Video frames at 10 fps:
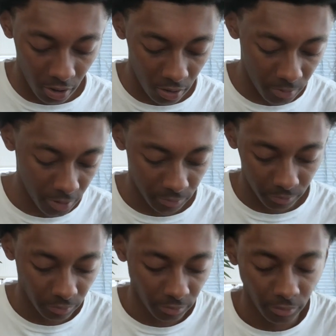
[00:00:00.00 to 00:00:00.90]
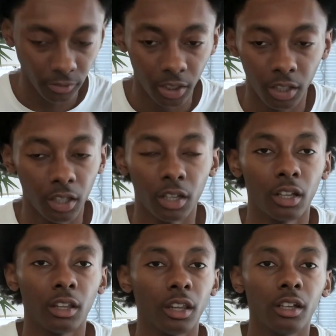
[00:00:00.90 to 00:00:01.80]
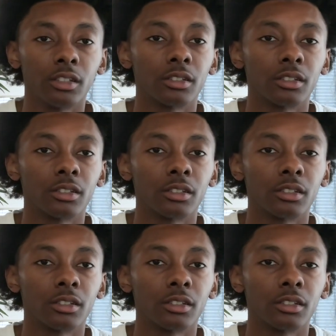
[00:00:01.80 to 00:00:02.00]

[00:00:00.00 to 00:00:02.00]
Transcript: Like, they